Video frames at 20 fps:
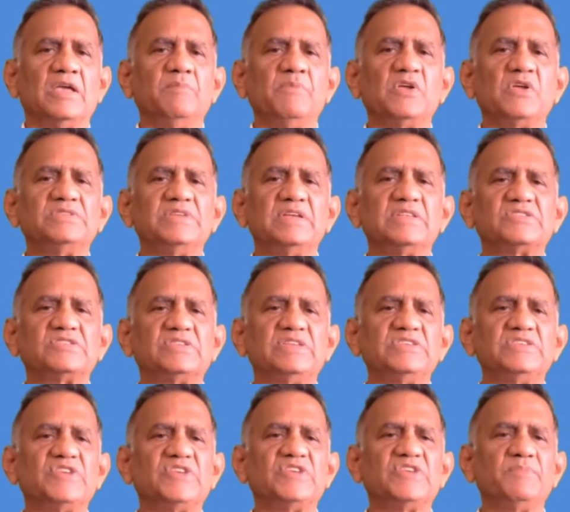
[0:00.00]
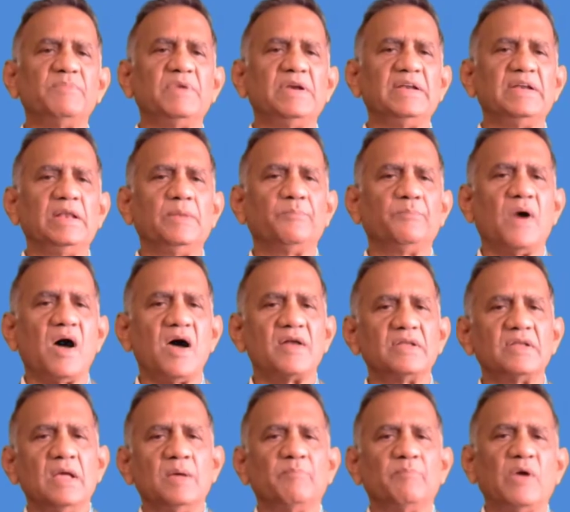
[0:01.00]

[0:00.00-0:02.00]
Immunogenicity is determined in part